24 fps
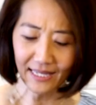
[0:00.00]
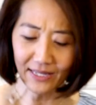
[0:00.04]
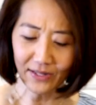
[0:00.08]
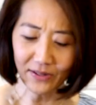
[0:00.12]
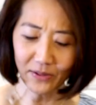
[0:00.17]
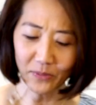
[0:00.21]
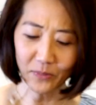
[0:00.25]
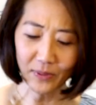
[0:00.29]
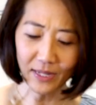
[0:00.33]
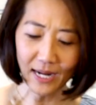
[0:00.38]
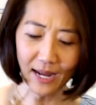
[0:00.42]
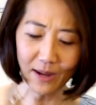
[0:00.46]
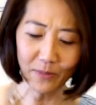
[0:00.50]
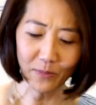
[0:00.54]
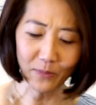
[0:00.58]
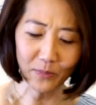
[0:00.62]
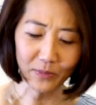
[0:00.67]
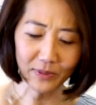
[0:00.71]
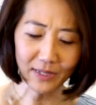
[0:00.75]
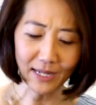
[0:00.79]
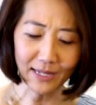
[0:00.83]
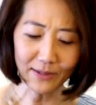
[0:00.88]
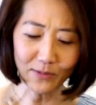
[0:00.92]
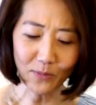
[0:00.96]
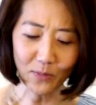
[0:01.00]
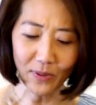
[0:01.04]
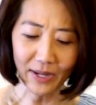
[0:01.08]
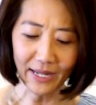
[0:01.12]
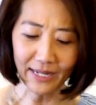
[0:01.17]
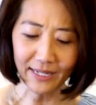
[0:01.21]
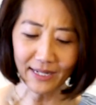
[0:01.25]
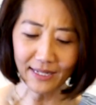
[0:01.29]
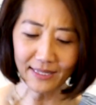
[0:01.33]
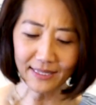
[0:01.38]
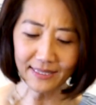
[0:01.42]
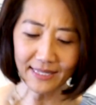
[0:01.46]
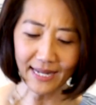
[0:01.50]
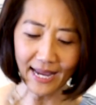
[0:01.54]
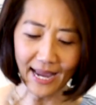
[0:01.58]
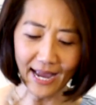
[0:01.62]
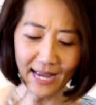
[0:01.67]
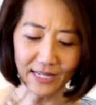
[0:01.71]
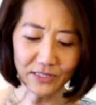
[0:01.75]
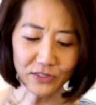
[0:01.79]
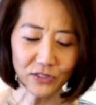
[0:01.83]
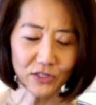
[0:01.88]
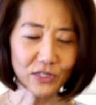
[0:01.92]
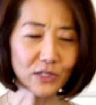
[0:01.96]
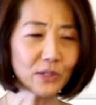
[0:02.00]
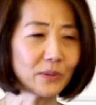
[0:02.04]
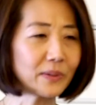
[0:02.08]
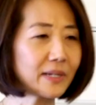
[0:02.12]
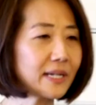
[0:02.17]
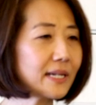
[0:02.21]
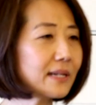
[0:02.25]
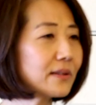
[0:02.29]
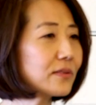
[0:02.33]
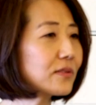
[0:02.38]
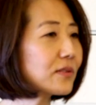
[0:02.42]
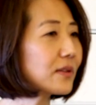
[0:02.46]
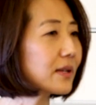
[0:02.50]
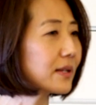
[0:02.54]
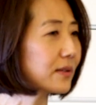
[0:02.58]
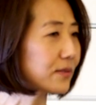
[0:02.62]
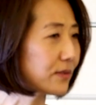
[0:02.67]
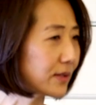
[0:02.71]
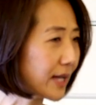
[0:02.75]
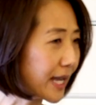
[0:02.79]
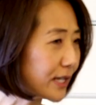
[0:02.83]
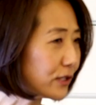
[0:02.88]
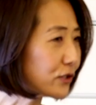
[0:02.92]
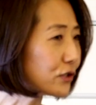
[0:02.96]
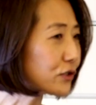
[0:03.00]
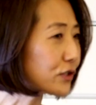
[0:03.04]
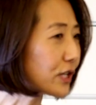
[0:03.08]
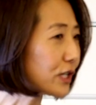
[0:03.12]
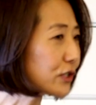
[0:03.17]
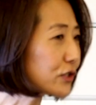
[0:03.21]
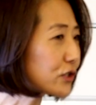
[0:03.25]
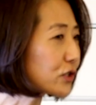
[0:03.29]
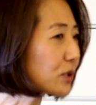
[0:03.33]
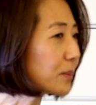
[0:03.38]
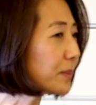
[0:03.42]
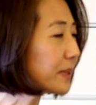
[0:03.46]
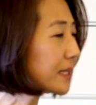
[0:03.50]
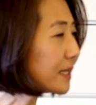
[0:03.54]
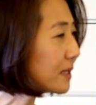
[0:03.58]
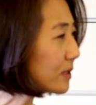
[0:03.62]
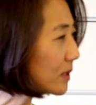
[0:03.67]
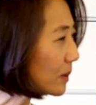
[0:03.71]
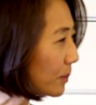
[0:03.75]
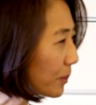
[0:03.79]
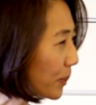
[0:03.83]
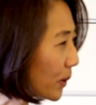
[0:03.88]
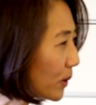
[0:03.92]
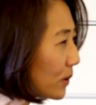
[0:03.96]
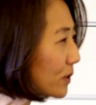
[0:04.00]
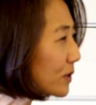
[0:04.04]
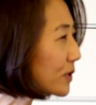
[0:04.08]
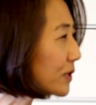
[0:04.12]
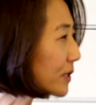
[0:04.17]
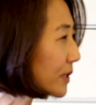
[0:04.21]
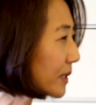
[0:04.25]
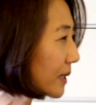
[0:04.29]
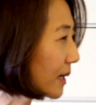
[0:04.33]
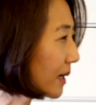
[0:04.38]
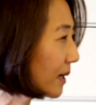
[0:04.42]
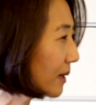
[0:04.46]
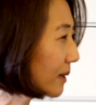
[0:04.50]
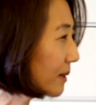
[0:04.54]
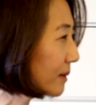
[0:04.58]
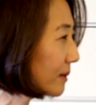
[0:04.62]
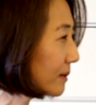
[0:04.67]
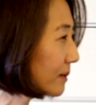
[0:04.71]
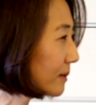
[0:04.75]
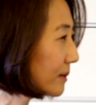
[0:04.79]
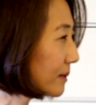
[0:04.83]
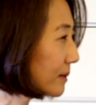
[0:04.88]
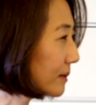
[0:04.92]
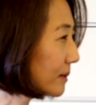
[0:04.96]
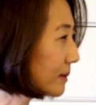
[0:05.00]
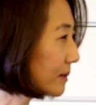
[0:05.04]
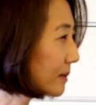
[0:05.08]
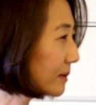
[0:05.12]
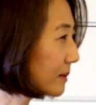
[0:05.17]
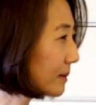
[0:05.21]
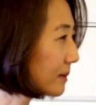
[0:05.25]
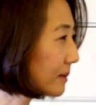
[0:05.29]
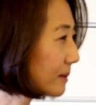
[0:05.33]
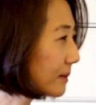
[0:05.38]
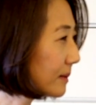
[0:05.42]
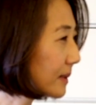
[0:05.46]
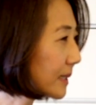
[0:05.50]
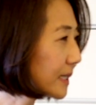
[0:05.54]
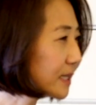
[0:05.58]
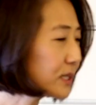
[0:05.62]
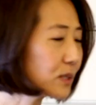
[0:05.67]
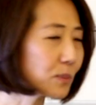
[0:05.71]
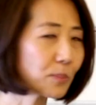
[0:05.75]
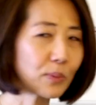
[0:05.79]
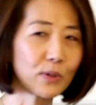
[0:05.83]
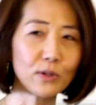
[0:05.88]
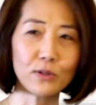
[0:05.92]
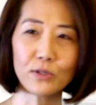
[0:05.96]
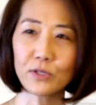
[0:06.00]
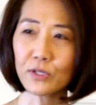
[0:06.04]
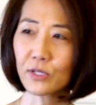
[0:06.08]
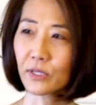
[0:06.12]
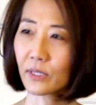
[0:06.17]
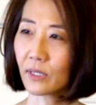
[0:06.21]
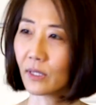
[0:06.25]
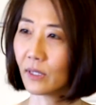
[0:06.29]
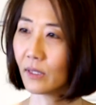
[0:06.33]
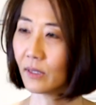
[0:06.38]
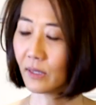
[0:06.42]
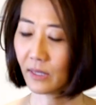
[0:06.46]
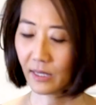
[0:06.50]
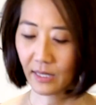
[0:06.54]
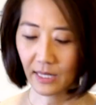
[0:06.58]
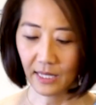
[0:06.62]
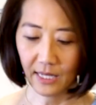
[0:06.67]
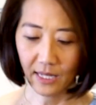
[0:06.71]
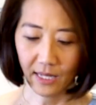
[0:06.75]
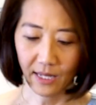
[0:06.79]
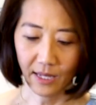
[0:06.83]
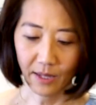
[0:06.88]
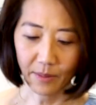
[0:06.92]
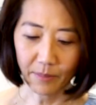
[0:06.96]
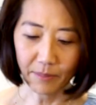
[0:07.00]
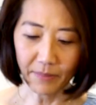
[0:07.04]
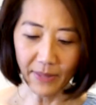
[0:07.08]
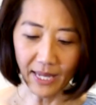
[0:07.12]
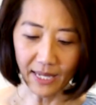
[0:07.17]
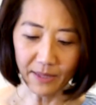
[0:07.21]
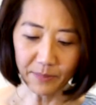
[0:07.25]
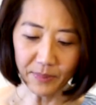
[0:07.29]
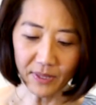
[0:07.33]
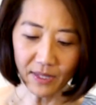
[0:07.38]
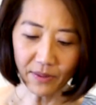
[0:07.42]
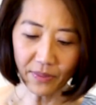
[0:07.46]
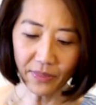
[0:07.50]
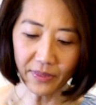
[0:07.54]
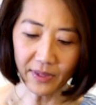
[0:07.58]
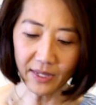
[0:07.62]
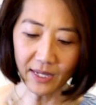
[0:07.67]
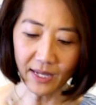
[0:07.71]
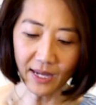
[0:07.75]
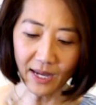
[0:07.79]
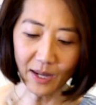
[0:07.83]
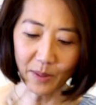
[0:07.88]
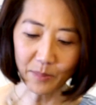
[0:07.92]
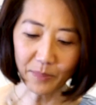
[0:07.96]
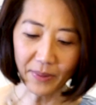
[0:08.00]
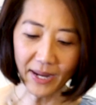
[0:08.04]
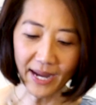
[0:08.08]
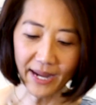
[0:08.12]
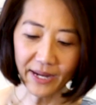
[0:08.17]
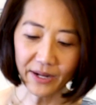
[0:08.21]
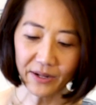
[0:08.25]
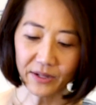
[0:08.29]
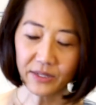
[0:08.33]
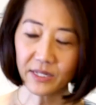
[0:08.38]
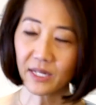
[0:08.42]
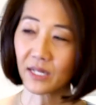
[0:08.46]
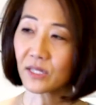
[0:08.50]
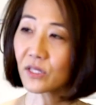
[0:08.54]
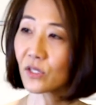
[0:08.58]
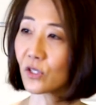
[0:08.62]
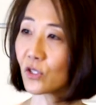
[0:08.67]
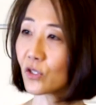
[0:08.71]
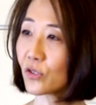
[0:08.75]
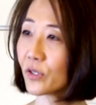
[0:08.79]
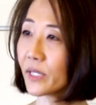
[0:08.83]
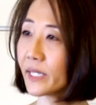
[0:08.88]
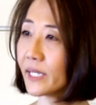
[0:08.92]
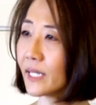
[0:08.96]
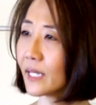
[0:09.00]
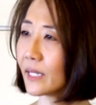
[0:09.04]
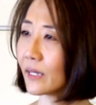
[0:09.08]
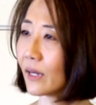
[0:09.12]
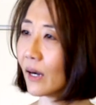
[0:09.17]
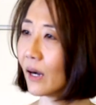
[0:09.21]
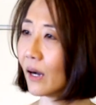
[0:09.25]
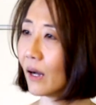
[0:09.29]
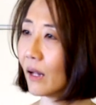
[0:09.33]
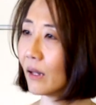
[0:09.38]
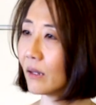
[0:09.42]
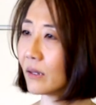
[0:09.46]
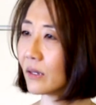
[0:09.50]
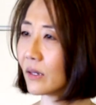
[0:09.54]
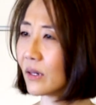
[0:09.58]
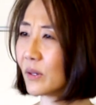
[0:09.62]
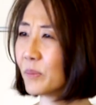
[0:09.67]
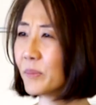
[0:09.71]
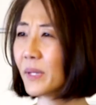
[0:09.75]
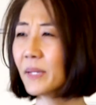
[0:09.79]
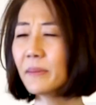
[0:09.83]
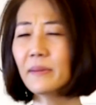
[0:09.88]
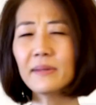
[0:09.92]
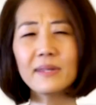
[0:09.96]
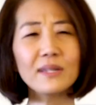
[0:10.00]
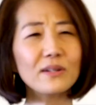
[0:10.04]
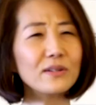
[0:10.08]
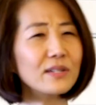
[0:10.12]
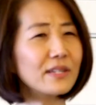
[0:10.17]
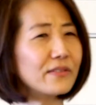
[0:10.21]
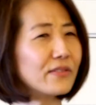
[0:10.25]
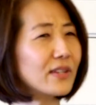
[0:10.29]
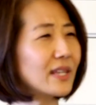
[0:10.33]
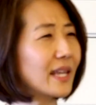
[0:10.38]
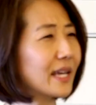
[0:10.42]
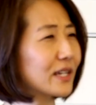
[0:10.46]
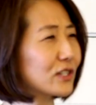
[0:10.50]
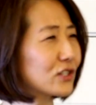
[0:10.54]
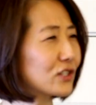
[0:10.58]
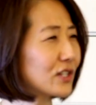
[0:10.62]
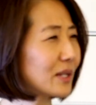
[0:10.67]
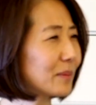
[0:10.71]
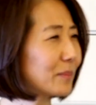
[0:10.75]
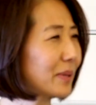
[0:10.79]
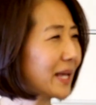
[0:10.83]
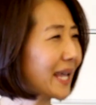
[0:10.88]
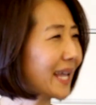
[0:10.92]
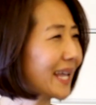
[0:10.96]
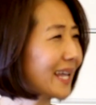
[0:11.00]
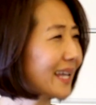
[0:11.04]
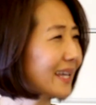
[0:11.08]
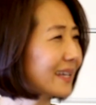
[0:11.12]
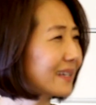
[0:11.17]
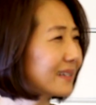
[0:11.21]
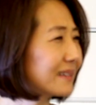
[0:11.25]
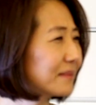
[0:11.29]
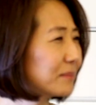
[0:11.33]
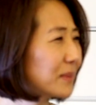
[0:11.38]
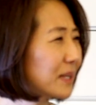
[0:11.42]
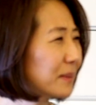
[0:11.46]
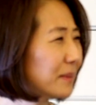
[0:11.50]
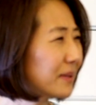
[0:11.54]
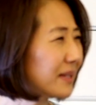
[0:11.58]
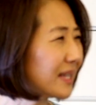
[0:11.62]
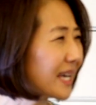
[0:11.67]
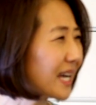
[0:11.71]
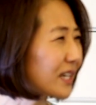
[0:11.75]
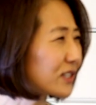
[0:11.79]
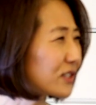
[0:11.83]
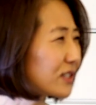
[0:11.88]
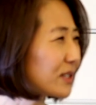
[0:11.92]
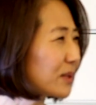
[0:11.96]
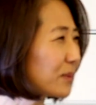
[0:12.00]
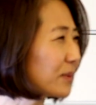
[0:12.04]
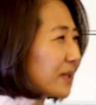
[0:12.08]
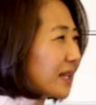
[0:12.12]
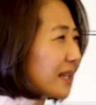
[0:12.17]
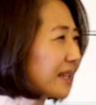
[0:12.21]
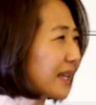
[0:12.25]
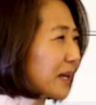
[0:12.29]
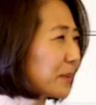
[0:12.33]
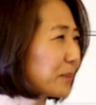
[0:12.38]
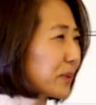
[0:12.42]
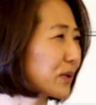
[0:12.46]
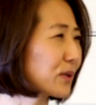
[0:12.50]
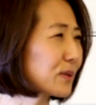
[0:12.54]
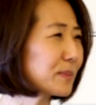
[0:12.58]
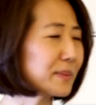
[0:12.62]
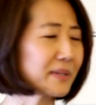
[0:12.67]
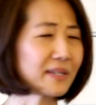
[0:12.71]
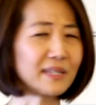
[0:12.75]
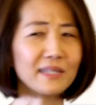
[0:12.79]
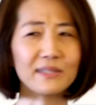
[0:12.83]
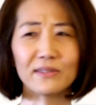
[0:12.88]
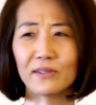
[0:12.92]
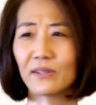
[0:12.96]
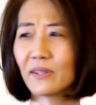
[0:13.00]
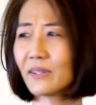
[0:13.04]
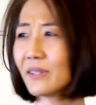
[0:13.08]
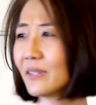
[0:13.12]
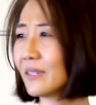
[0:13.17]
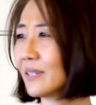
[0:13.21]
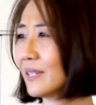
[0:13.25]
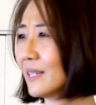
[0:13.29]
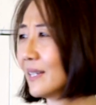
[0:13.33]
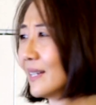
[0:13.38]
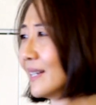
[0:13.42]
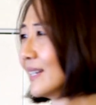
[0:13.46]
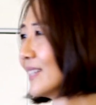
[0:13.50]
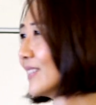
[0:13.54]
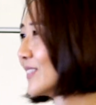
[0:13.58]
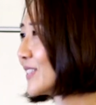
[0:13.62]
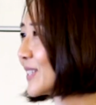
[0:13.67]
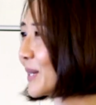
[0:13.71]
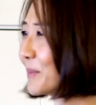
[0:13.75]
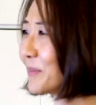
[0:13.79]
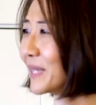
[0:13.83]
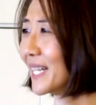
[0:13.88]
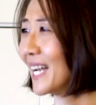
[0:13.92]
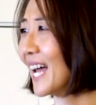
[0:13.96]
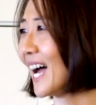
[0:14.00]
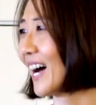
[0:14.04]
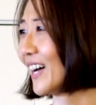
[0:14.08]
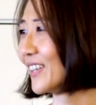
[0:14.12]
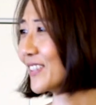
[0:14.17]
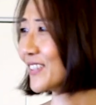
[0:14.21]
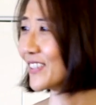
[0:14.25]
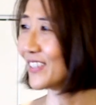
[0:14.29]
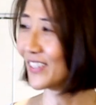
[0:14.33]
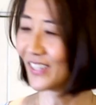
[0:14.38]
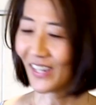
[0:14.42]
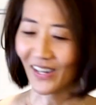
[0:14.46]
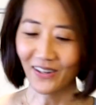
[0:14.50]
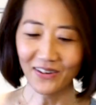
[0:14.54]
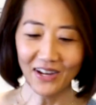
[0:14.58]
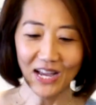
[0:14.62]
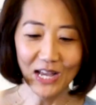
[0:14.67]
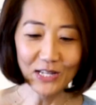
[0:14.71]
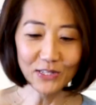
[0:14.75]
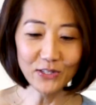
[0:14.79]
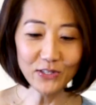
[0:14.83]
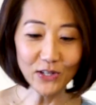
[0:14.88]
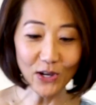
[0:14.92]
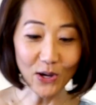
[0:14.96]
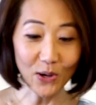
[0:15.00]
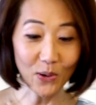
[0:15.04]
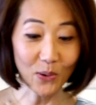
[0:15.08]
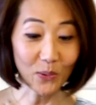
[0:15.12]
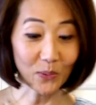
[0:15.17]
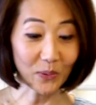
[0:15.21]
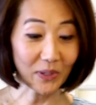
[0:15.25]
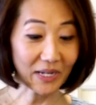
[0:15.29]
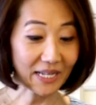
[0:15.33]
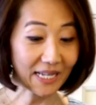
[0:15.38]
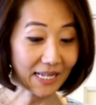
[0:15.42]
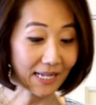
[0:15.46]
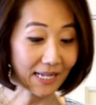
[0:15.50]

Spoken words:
What I kind of want to ask you is, nice gesture, but is it personal? Is it personal? Maybe the buyer doesn't drink at all, or maybe they don't even like champagne. Maybe they actually really like bourbon or something else, So